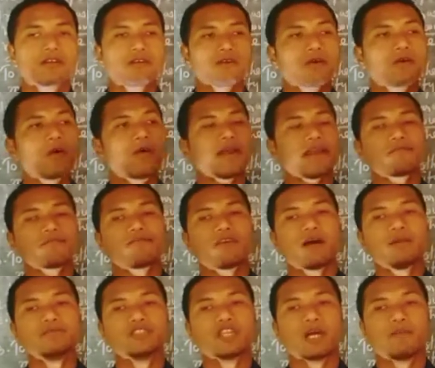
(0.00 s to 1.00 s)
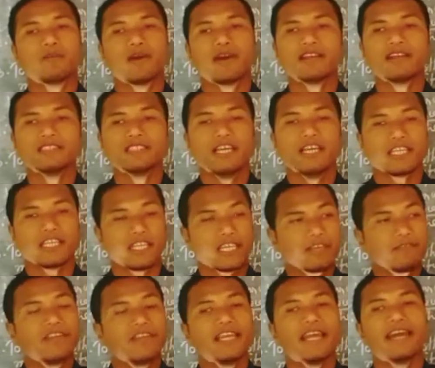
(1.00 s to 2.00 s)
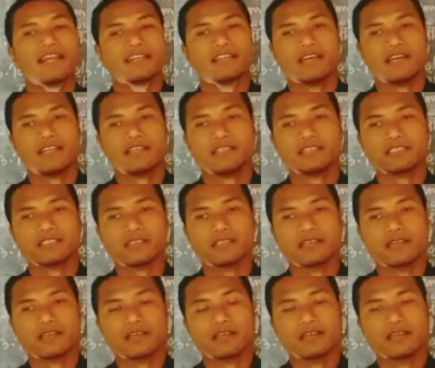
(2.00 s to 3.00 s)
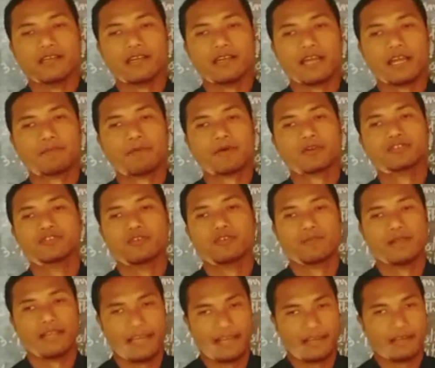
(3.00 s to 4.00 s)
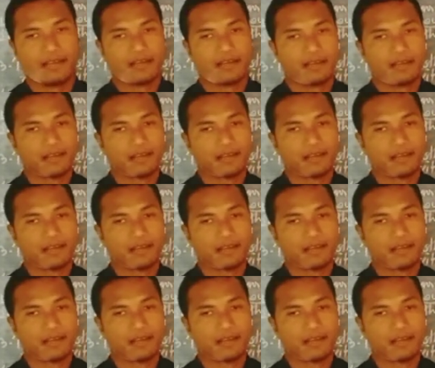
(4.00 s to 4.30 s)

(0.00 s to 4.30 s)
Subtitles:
go and farm somewhere else if there is a portion of land.